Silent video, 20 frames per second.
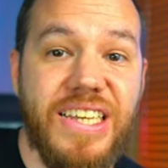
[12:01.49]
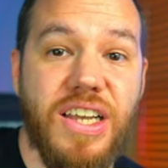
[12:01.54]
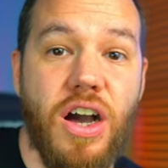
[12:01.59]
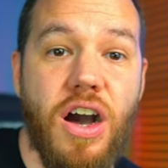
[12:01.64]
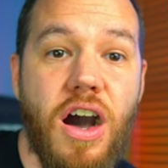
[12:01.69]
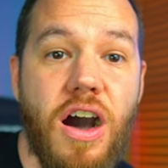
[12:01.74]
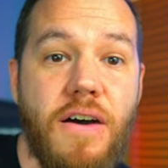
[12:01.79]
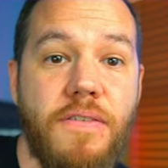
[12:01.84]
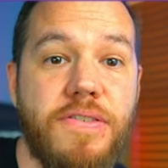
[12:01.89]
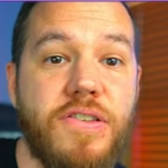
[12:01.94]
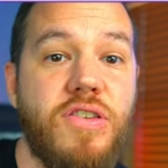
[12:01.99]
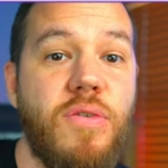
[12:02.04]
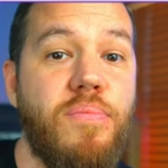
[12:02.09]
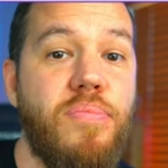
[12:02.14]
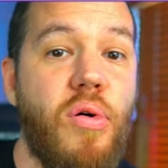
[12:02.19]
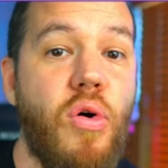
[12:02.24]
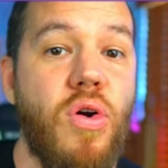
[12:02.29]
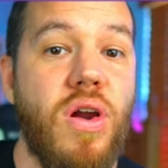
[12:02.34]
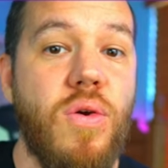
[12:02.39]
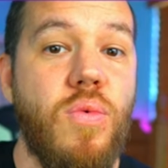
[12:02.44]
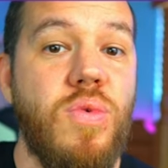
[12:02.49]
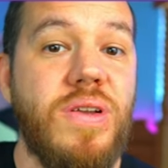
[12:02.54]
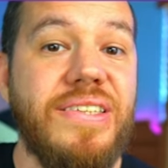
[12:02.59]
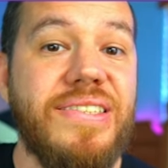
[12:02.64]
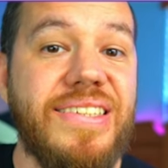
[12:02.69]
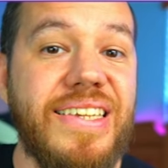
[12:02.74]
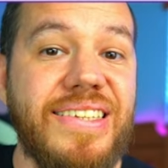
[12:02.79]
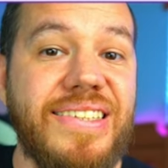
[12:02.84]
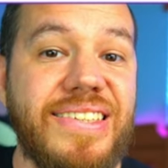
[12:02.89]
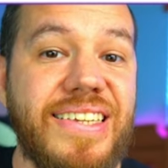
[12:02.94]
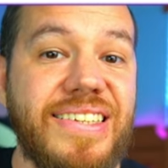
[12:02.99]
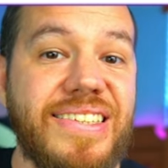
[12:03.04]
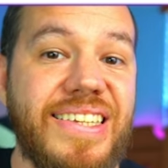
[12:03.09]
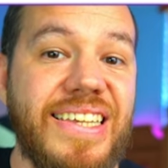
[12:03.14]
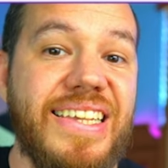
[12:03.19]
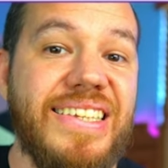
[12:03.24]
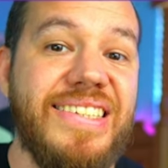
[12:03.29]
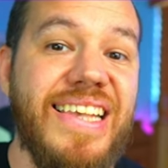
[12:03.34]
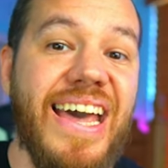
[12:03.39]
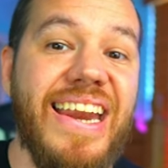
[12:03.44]
of support resistance
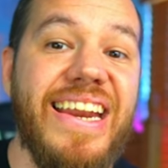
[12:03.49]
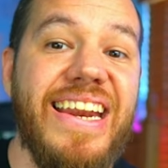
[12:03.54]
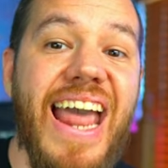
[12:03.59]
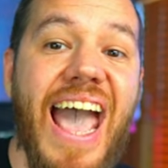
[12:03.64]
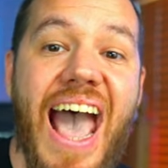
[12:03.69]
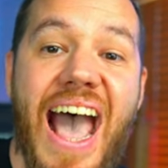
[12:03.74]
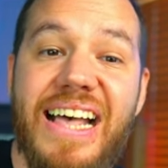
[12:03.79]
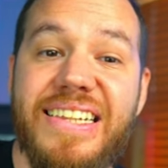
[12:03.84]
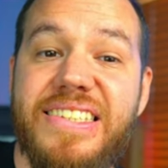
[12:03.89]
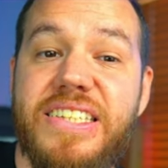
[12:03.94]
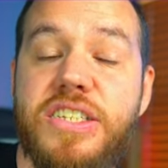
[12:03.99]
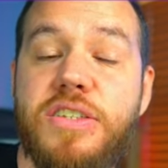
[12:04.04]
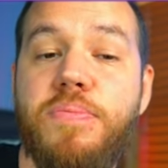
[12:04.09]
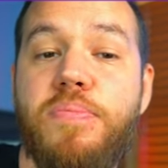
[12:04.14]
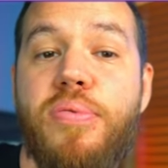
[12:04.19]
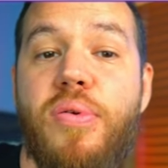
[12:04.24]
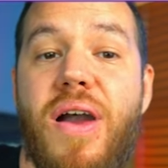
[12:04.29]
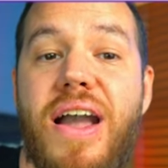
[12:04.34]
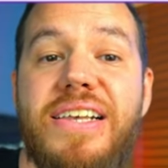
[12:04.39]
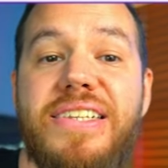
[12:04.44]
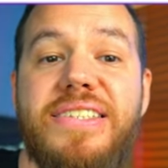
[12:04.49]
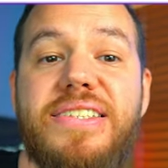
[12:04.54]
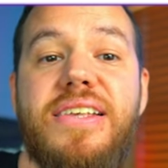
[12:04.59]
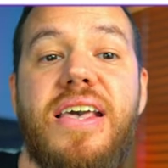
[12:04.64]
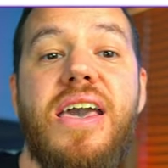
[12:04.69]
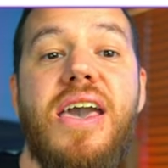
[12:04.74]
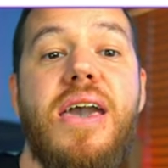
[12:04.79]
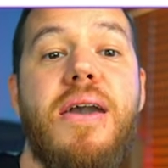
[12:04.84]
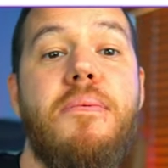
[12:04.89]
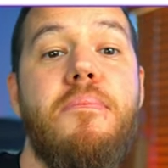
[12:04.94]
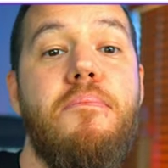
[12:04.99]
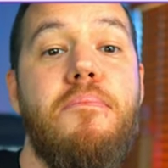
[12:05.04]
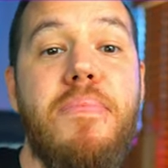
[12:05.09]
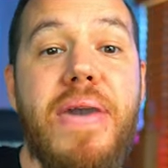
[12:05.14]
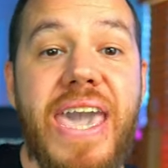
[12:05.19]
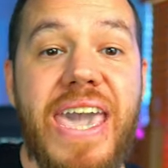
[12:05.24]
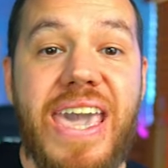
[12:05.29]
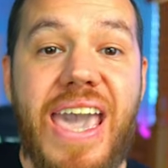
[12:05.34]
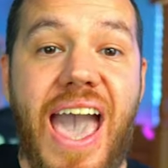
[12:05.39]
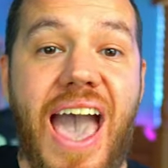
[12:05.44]
is that an asset's price
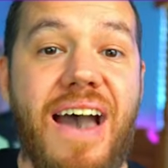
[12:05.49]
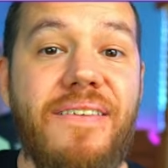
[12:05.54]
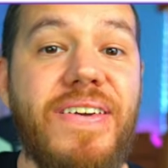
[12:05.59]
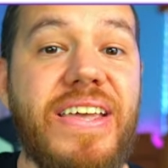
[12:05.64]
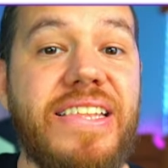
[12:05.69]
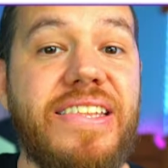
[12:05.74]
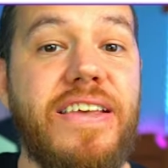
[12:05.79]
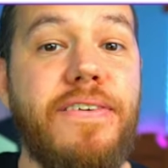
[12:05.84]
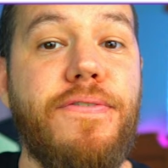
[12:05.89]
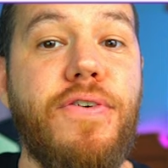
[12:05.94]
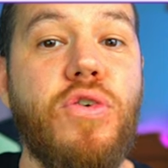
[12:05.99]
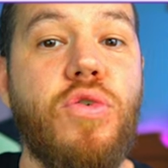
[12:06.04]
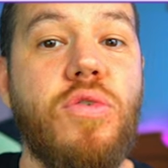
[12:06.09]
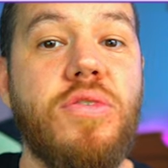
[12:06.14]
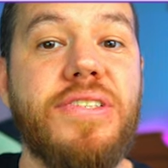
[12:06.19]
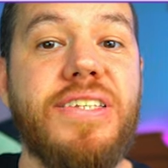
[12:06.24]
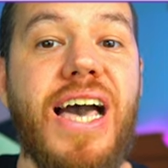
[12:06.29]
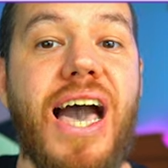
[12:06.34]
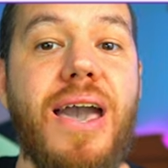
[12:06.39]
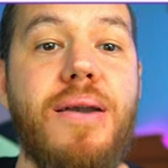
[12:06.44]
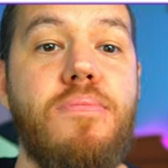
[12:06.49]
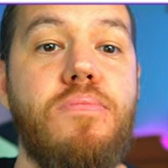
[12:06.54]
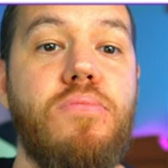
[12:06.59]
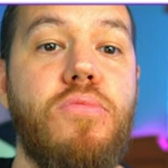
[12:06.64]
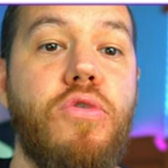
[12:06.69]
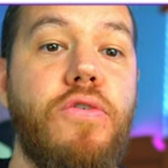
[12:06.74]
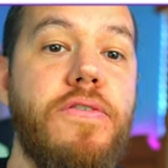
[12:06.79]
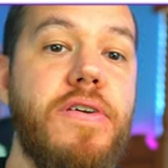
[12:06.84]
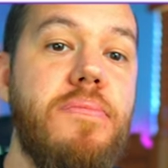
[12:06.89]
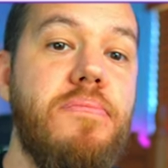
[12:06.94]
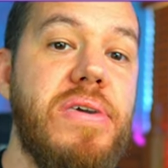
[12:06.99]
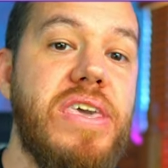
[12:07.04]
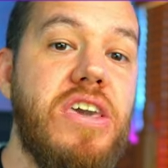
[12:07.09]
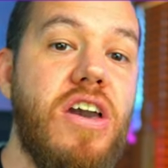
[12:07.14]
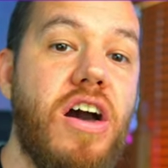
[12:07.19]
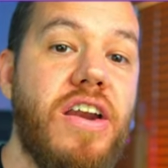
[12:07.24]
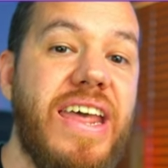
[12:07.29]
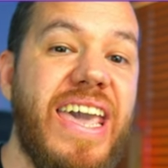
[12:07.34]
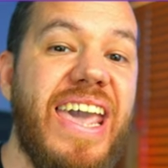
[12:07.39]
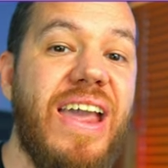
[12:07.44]
may have a difficult time moving
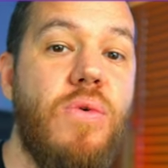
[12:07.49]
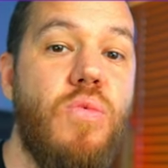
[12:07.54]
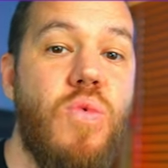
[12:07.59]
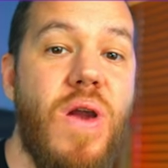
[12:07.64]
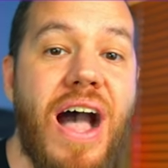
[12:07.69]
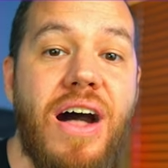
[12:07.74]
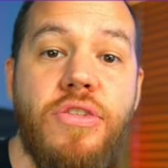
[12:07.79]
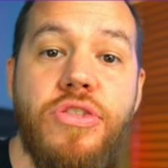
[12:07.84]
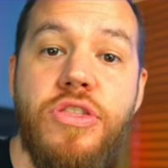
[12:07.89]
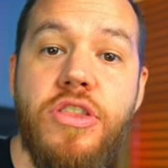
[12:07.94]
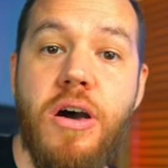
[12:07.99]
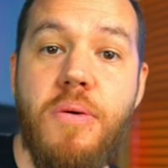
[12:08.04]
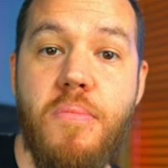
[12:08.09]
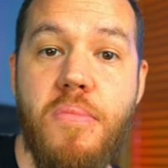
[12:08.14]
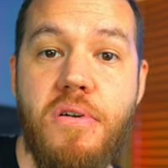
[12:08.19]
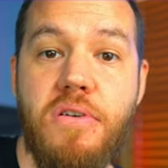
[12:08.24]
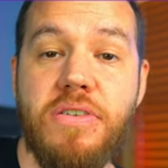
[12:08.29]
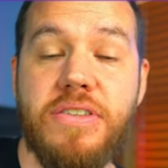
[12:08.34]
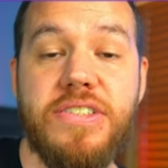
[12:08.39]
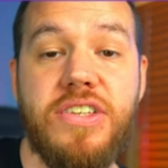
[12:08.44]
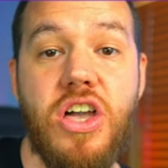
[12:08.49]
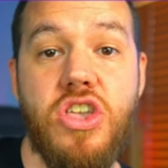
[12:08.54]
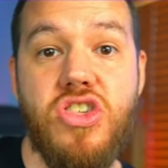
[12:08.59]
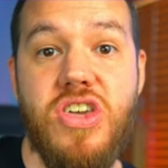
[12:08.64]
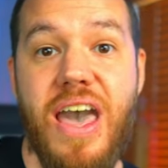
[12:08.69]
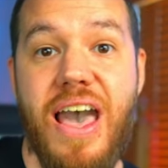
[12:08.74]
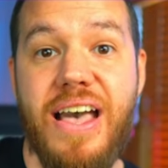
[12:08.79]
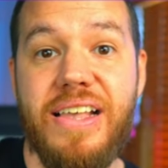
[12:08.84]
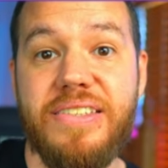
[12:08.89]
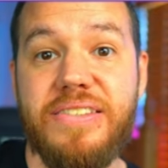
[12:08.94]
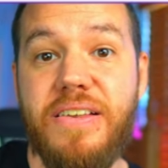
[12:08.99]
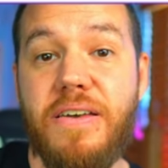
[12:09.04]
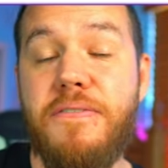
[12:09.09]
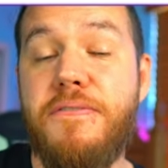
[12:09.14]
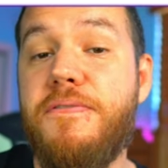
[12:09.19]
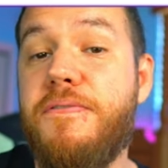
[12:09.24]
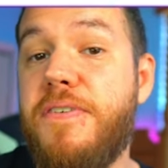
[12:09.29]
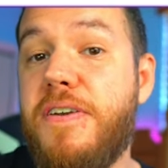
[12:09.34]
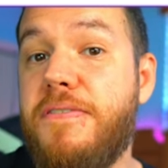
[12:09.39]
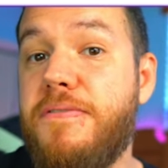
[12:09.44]
beyond a round number such as
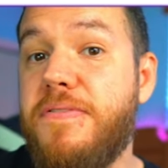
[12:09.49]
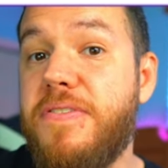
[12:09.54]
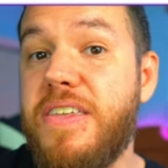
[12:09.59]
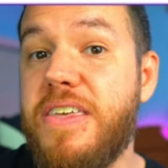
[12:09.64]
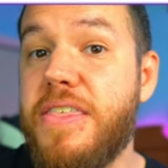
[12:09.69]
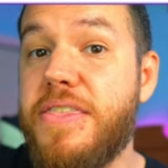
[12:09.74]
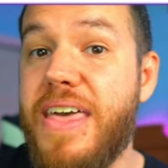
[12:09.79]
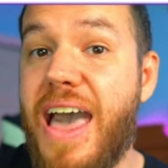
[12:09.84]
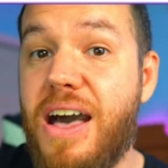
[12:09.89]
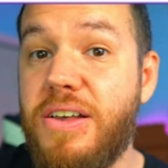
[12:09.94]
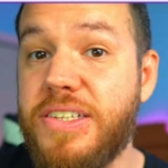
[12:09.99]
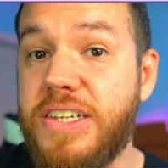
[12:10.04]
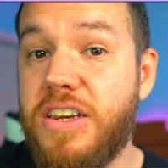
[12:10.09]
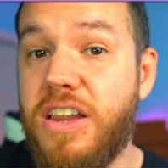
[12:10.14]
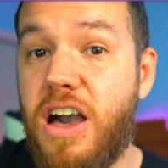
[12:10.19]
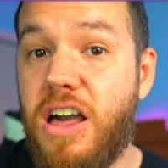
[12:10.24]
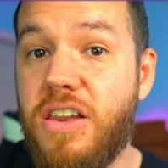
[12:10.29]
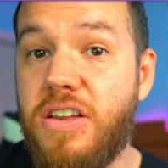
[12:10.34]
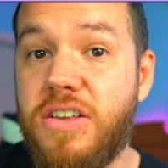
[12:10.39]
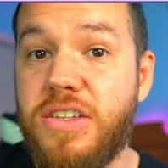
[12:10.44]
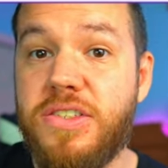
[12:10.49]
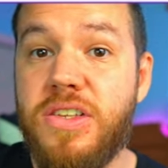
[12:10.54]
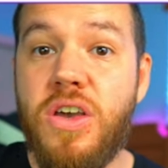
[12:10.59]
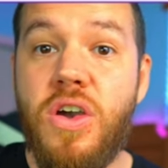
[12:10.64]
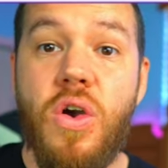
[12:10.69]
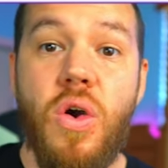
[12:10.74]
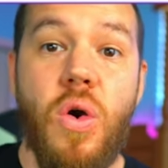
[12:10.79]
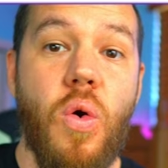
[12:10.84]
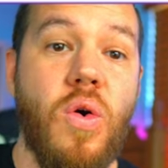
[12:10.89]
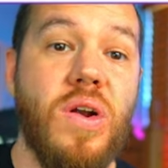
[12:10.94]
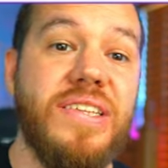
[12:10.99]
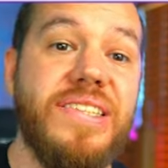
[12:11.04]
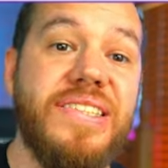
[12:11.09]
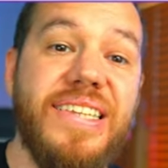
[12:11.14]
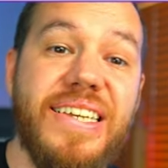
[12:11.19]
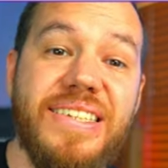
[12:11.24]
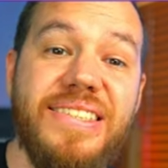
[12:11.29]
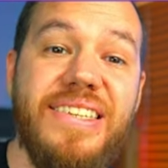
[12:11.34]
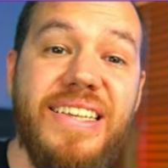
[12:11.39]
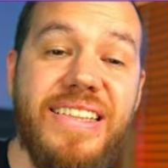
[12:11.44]
$50,000 or
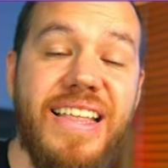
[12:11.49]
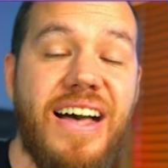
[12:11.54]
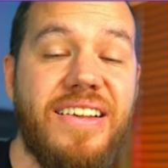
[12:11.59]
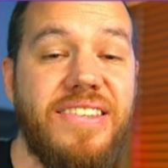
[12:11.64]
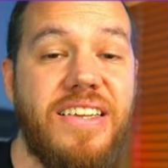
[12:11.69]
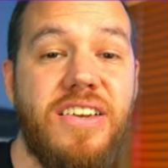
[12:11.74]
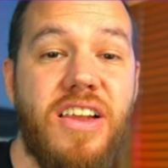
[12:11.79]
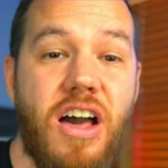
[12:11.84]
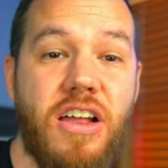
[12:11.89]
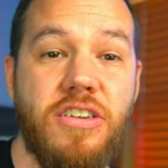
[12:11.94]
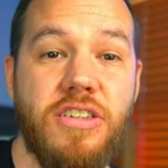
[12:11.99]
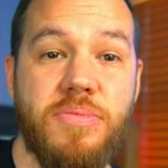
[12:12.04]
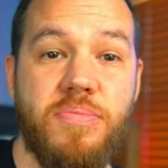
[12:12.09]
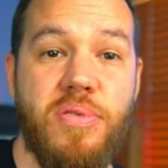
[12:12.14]
$60,000 per